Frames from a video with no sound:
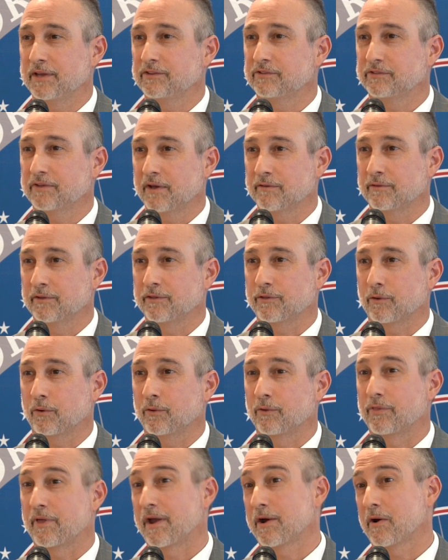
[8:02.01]
7th
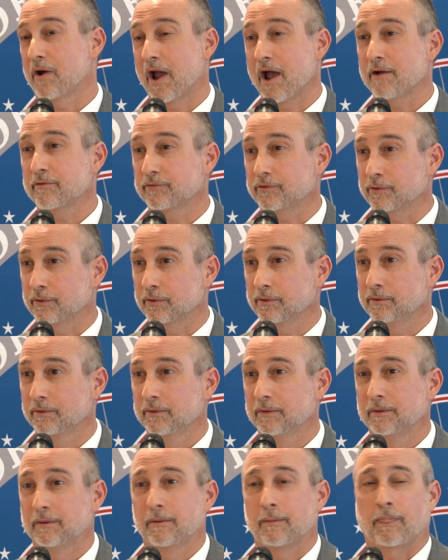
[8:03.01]
or thereafter,
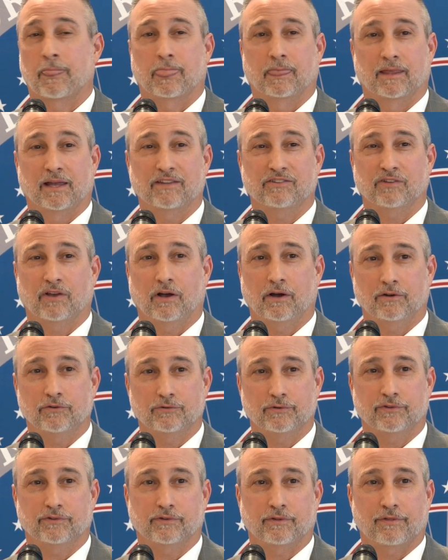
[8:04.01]
that's
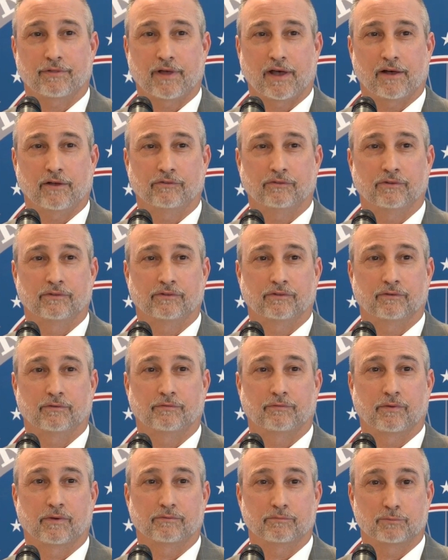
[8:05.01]
hundreds of thousands
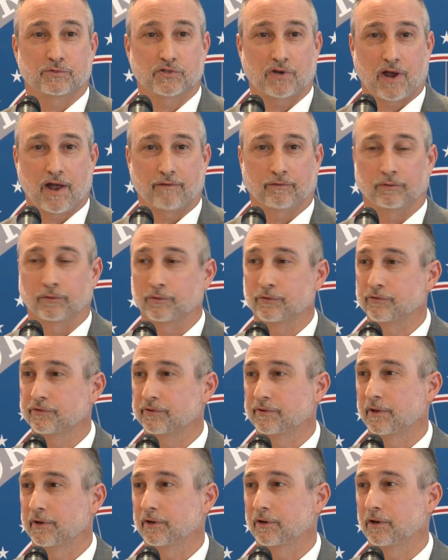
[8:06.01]
of travelers
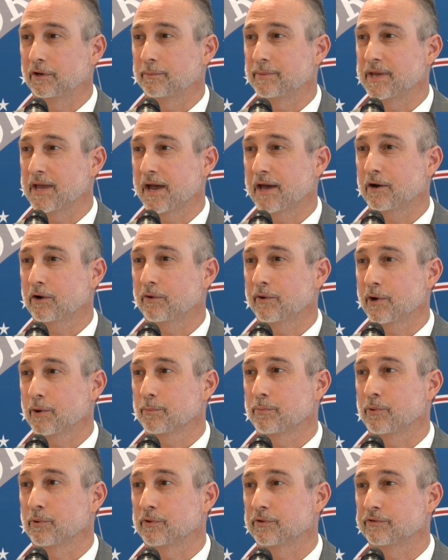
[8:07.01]
that are going to be at our
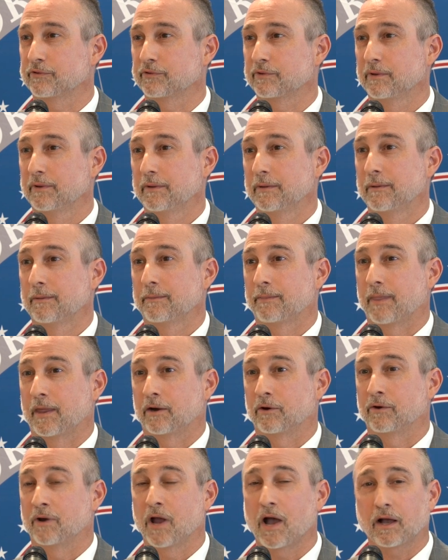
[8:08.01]
airports that
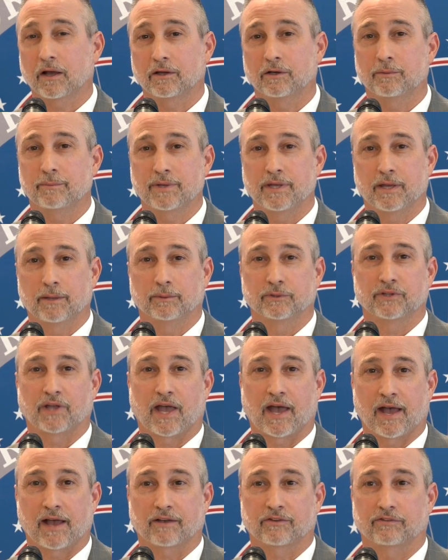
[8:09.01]
are not going to be able
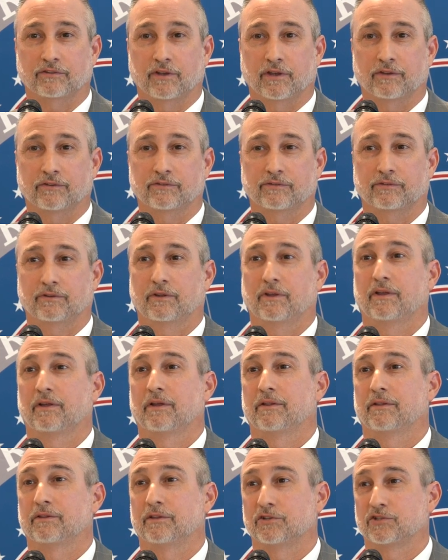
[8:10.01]
to access
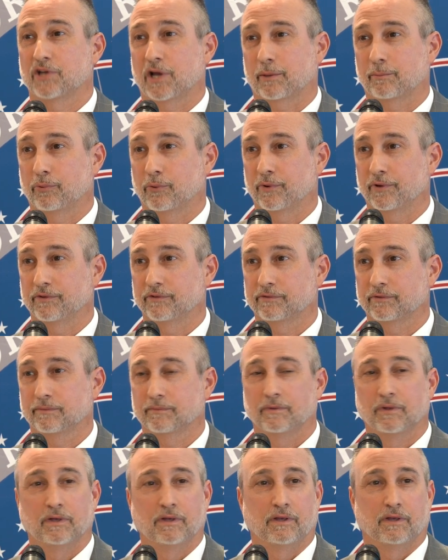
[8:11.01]
the checkpoints.
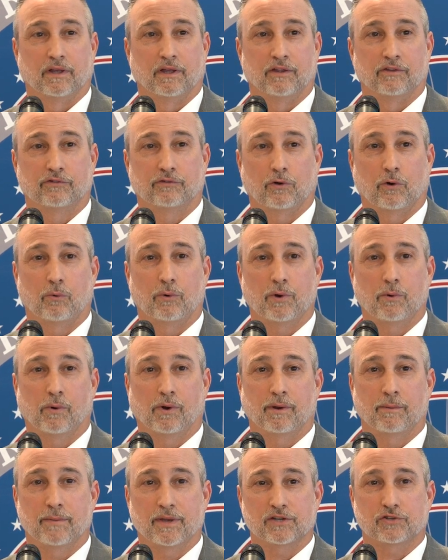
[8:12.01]
And so we
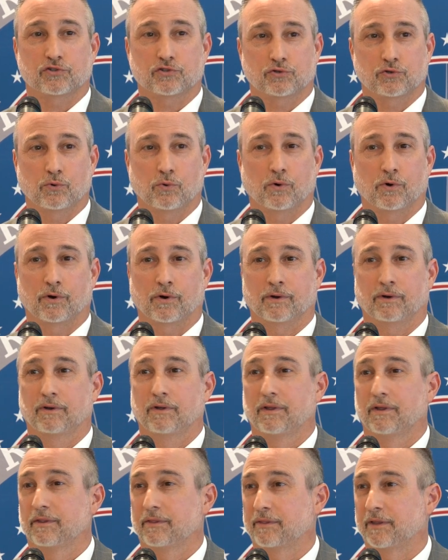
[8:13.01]
want to make sure
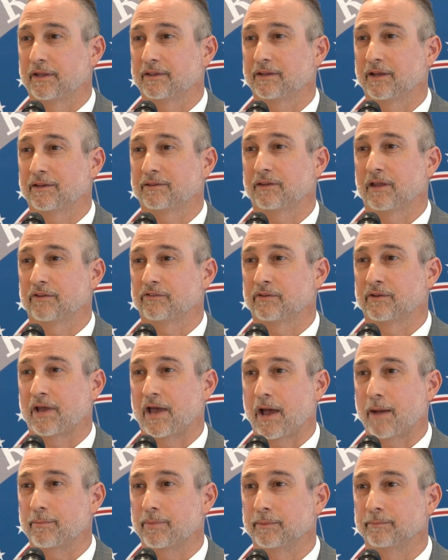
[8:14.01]
that that doesn't
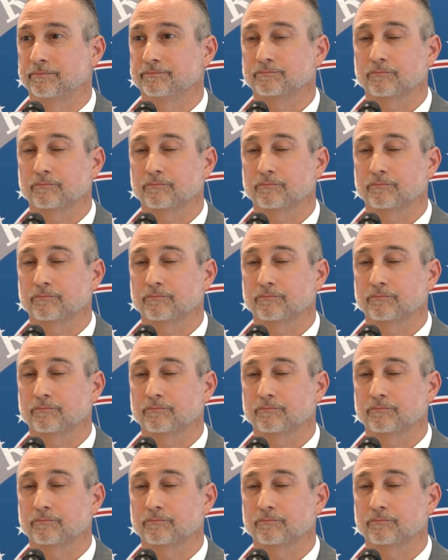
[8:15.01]
happen.